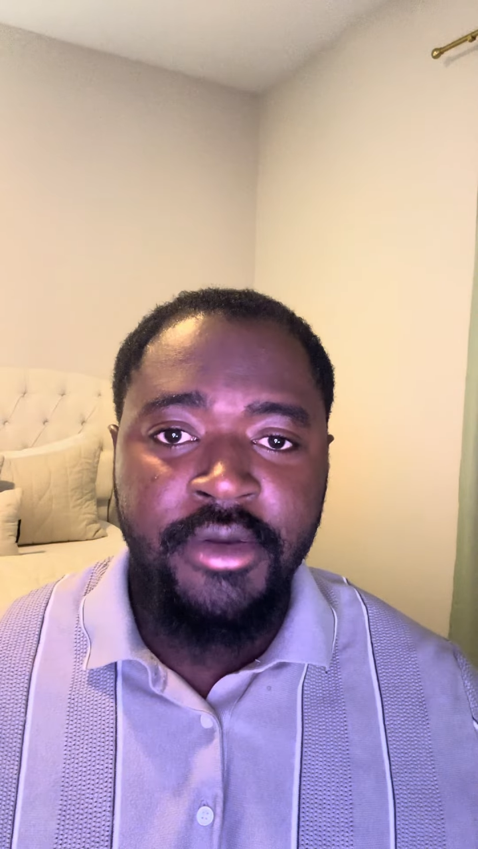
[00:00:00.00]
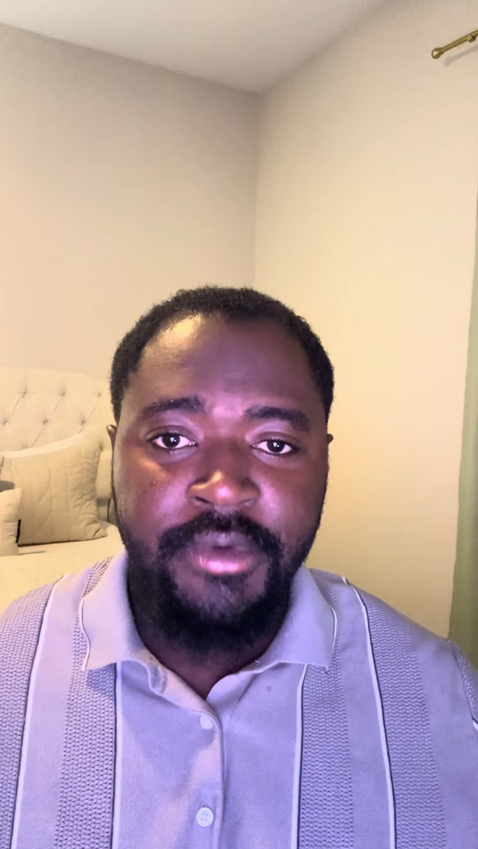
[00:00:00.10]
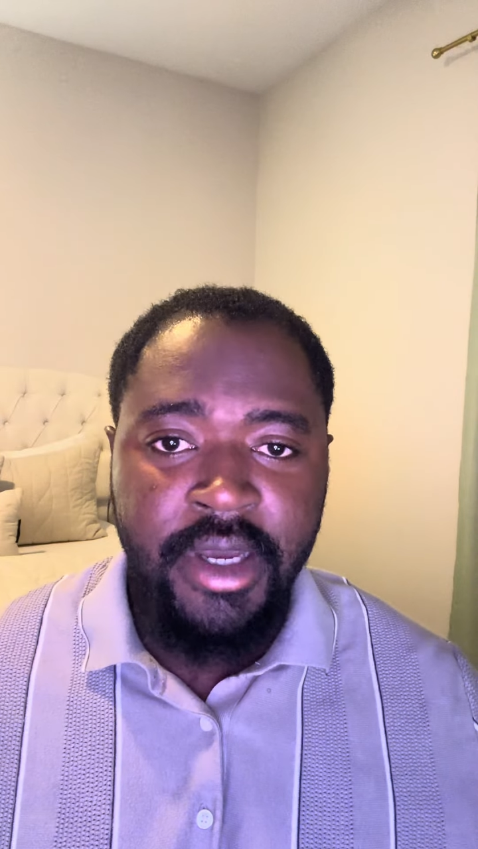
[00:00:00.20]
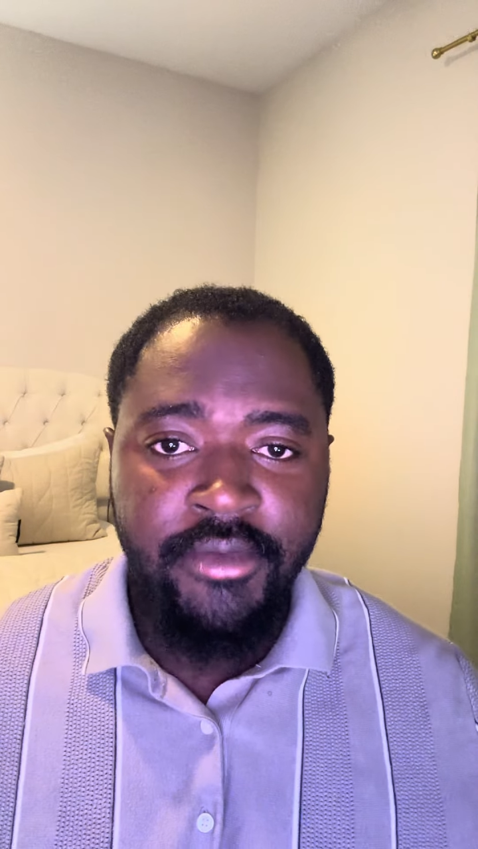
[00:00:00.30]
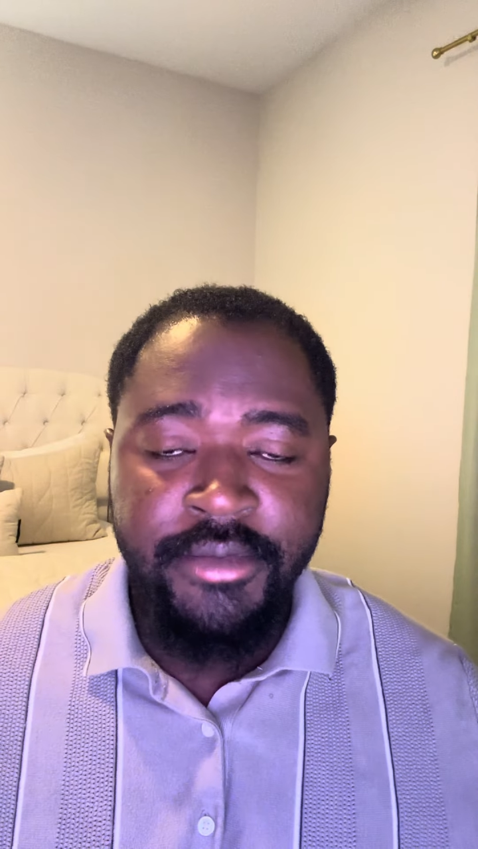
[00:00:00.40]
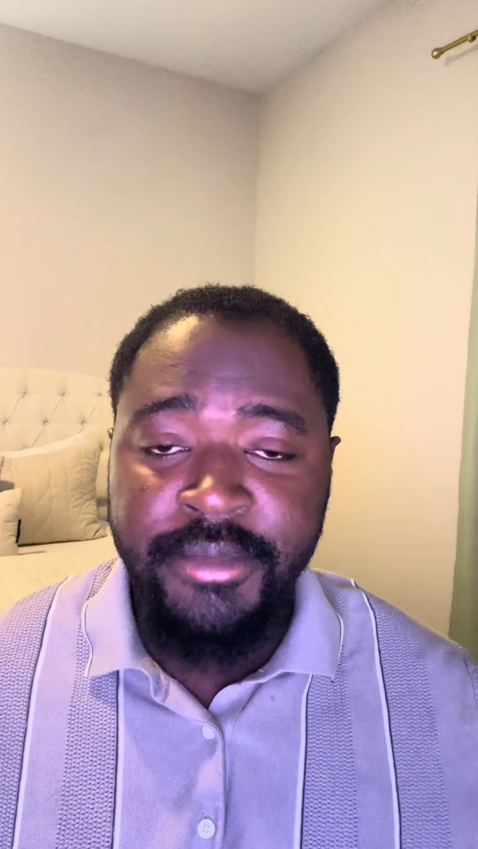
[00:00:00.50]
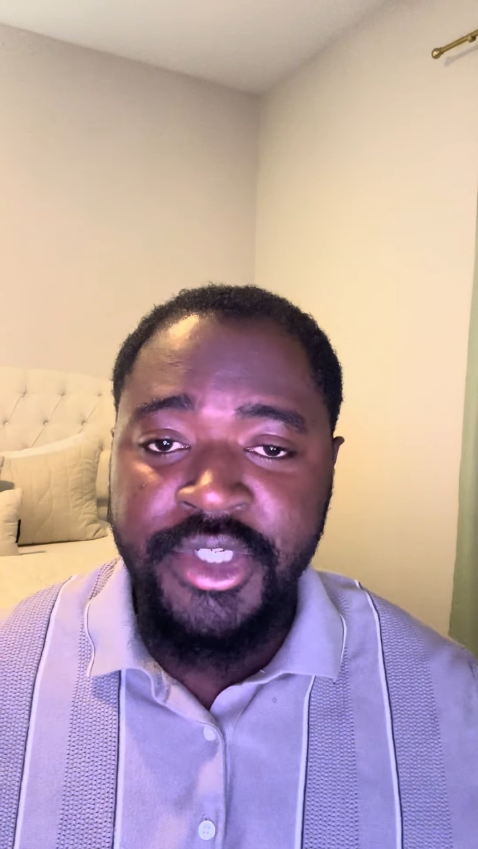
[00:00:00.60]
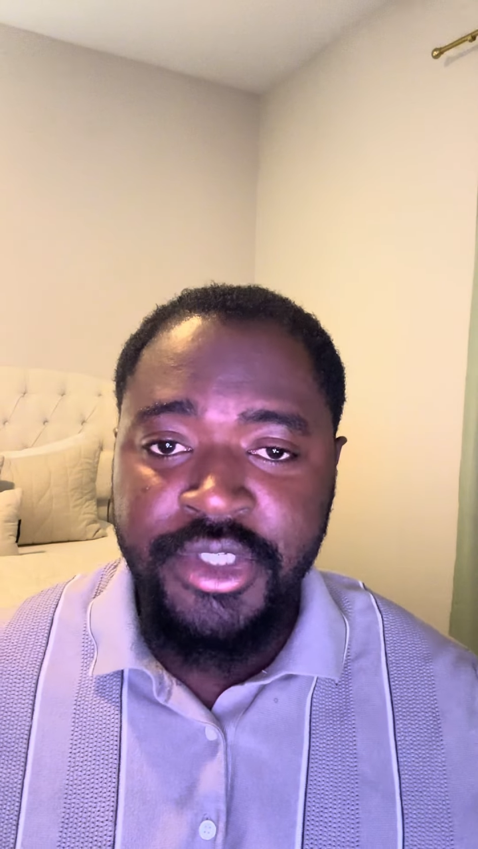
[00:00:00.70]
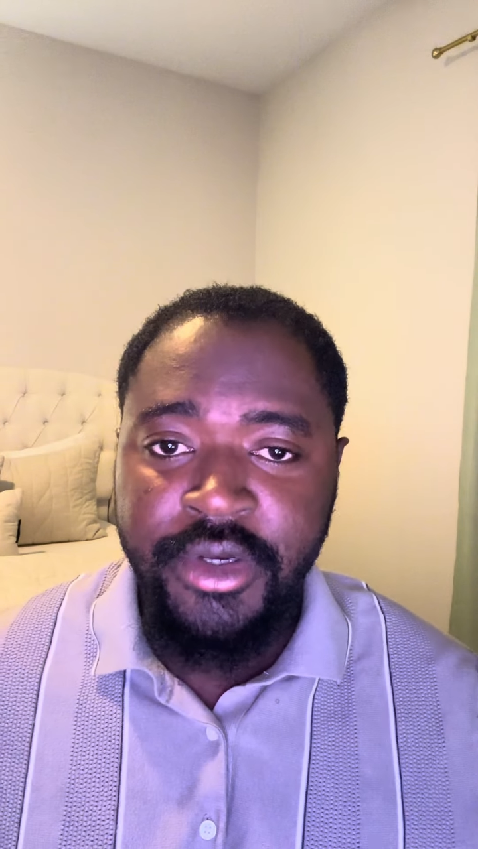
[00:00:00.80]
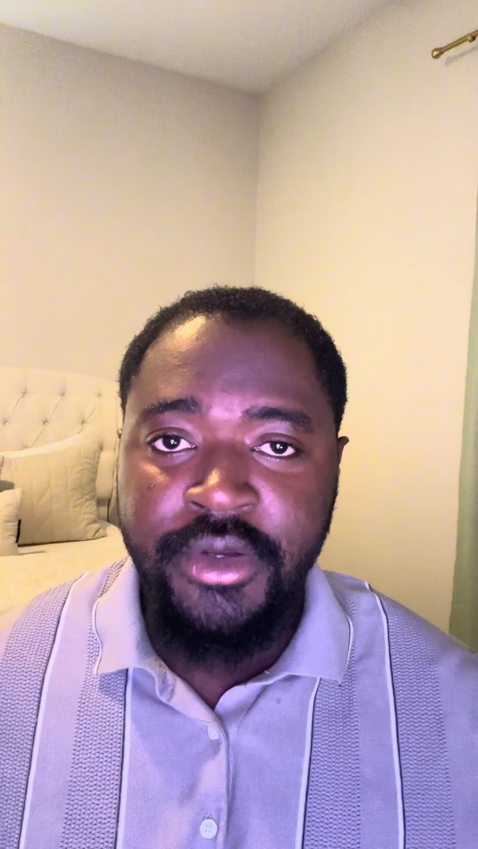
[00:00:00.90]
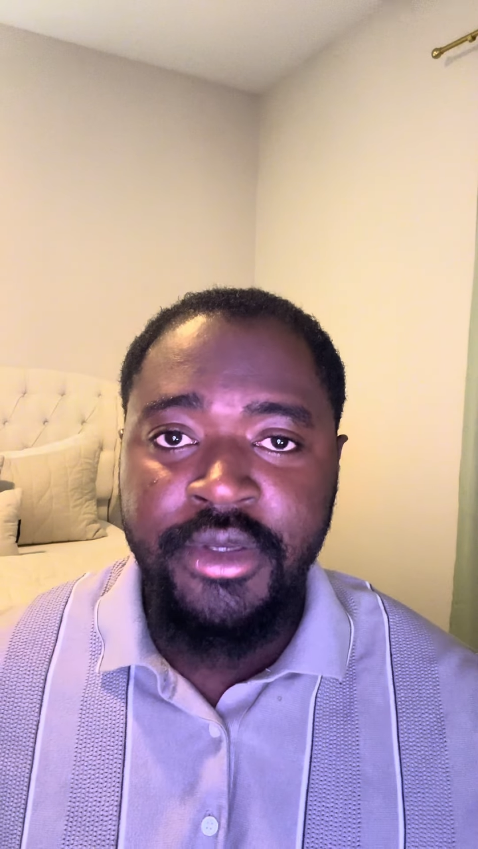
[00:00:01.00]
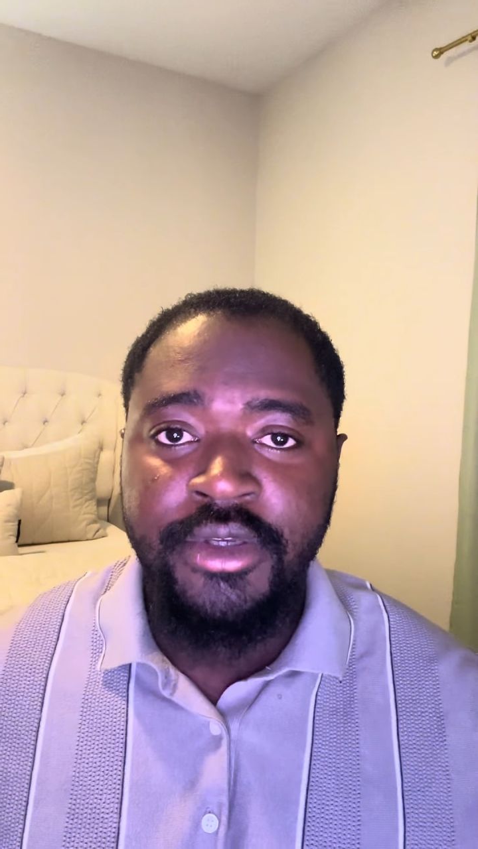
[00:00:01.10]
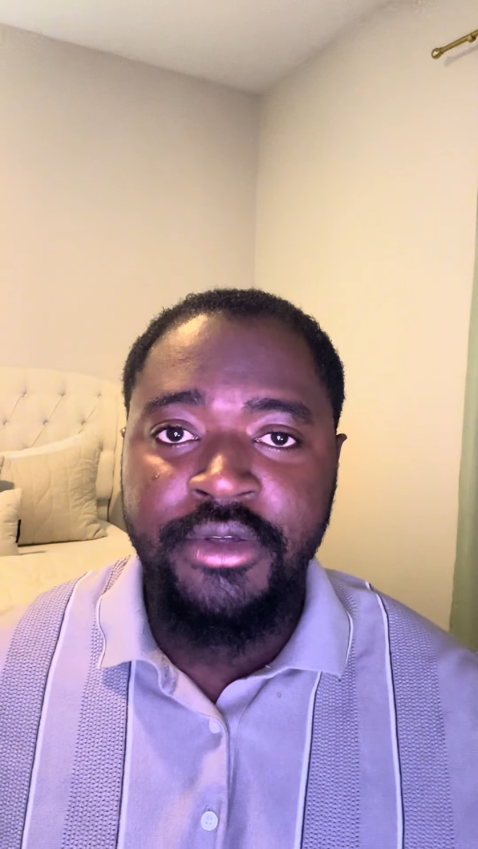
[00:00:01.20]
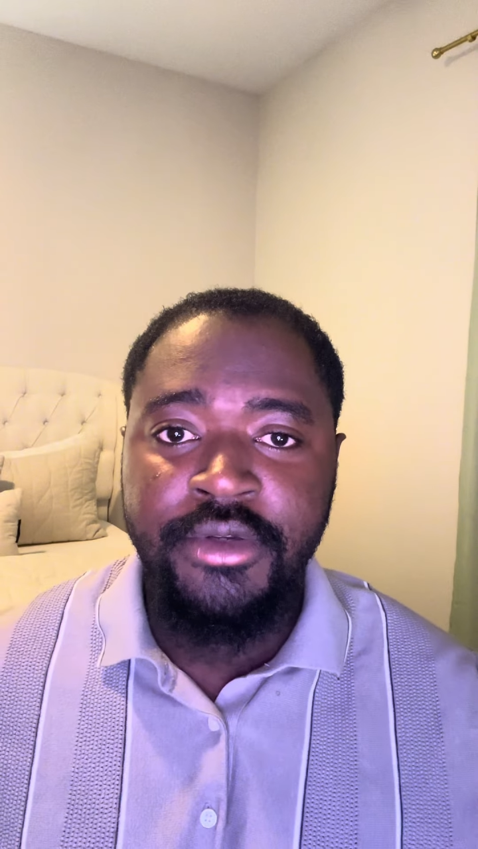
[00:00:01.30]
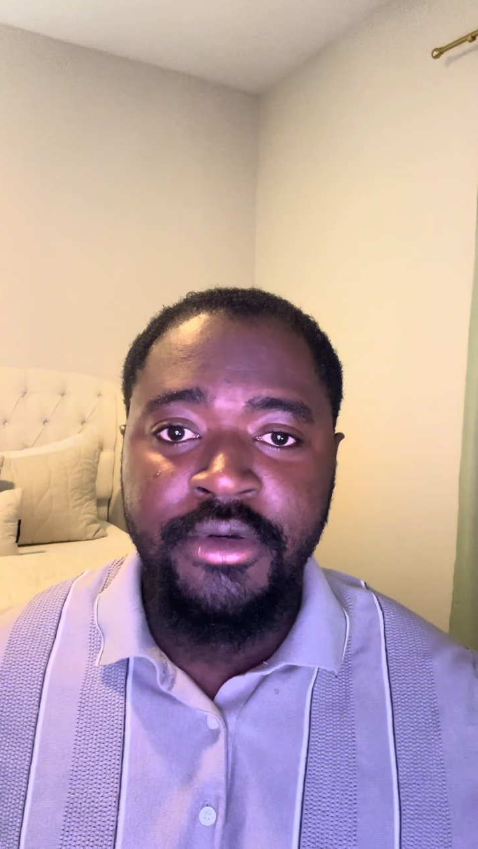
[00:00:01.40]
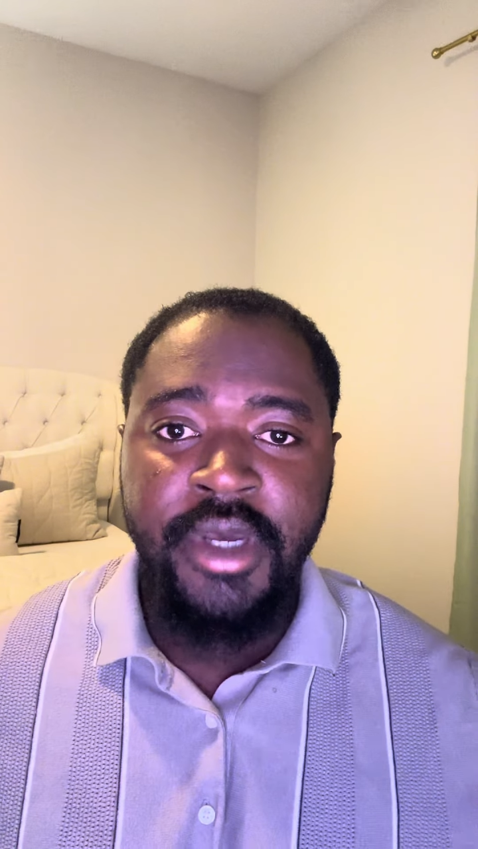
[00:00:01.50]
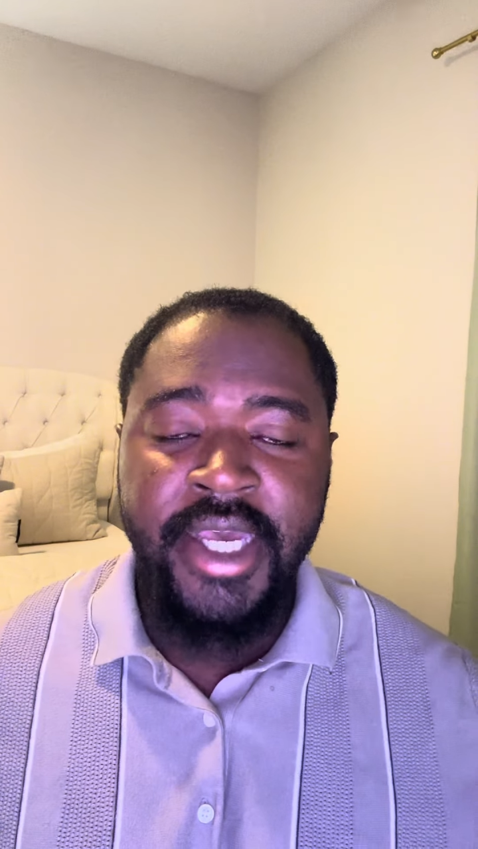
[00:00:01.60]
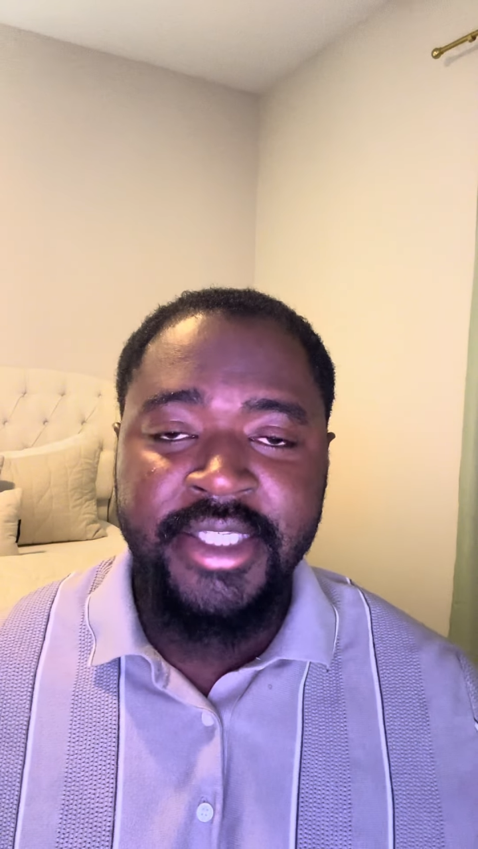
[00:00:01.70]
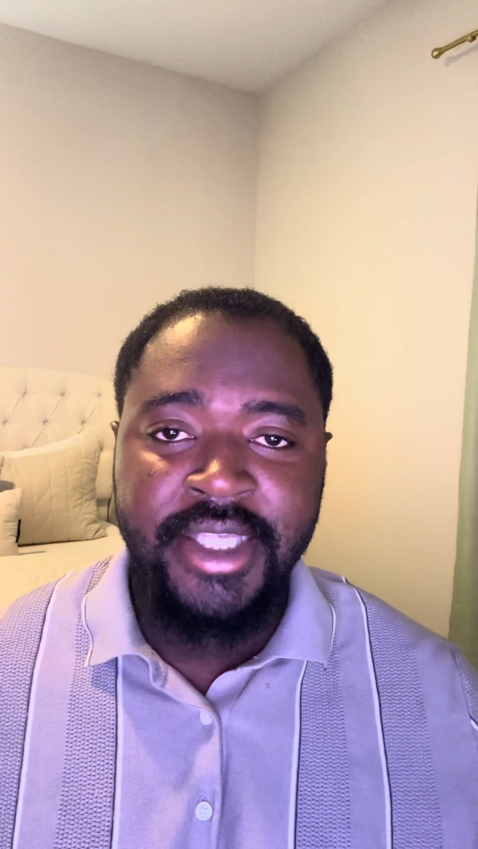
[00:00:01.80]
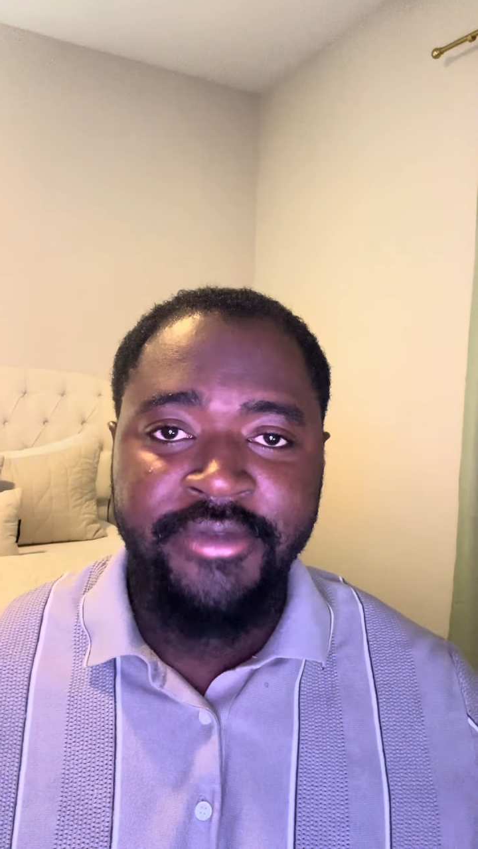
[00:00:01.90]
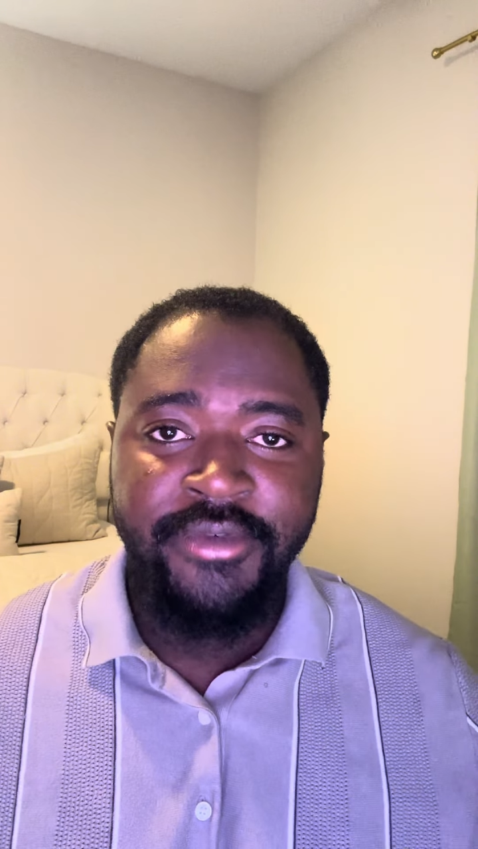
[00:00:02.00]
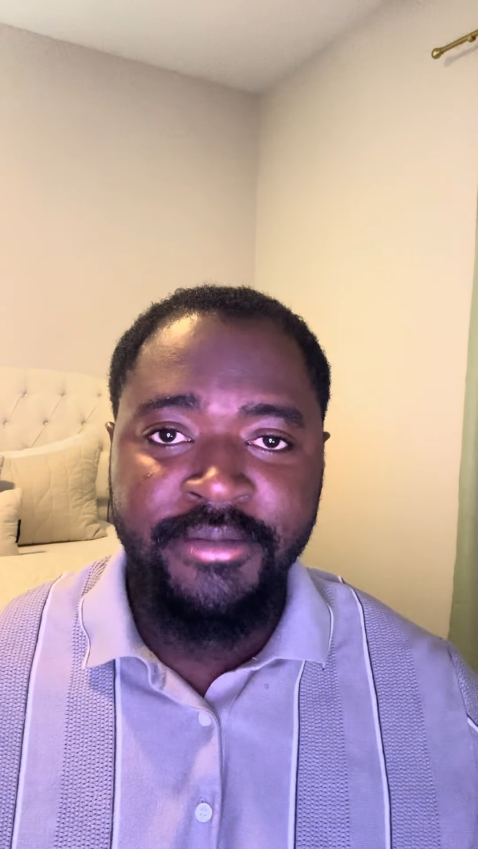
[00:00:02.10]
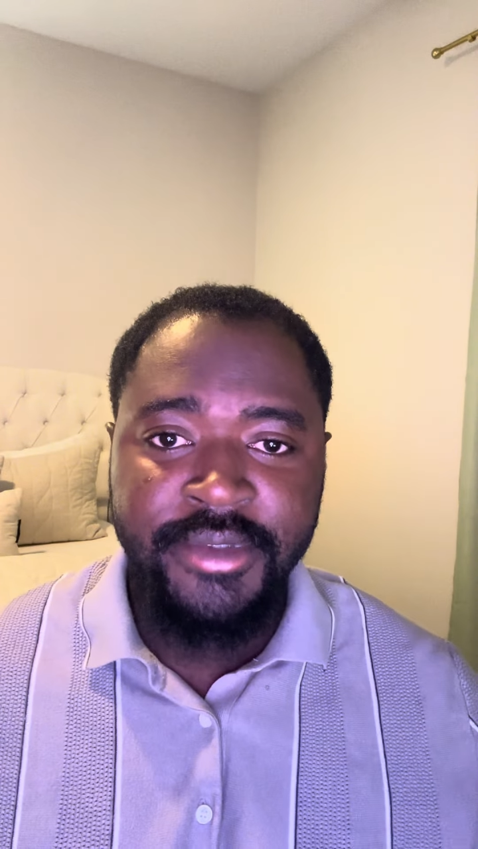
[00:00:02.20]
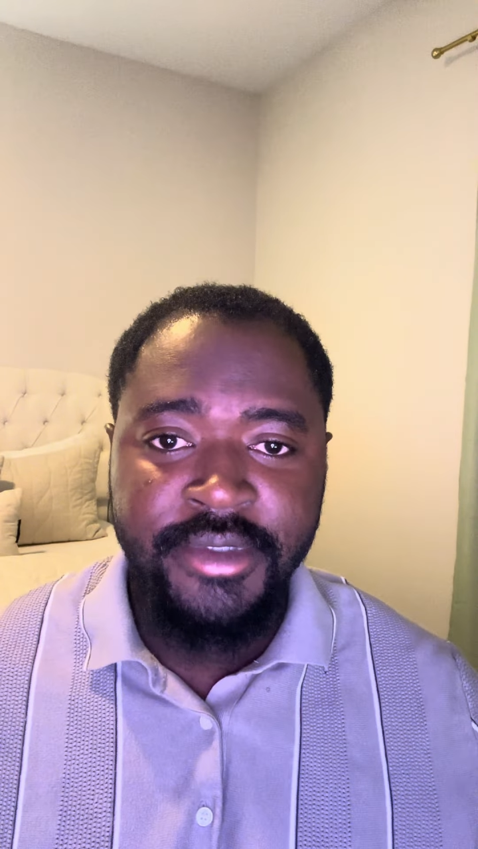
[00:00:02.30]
I will make sure I start from